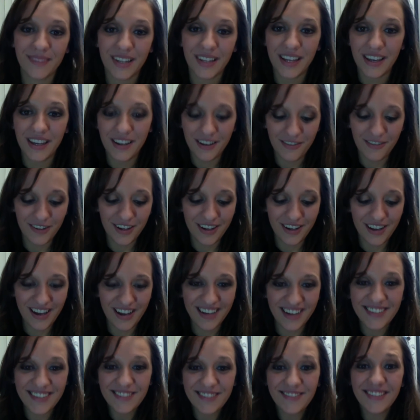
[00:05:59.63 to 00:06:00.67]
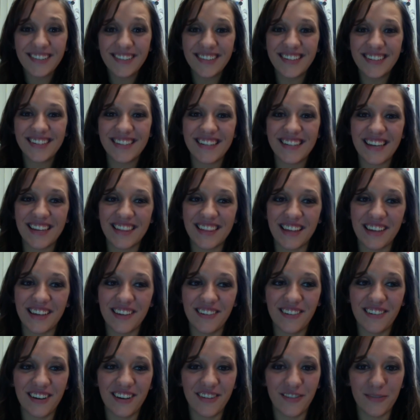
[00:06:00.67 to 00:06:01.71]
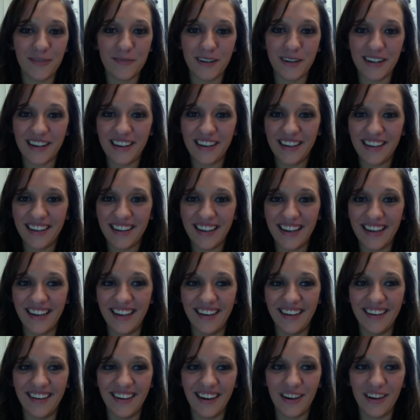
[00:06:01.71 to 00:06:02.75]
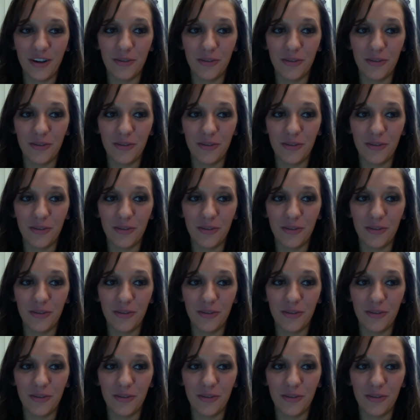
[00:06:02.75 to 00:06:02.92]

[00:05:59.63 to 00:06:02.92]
Anyway, I just wanted to say thank you to everybody, and I hope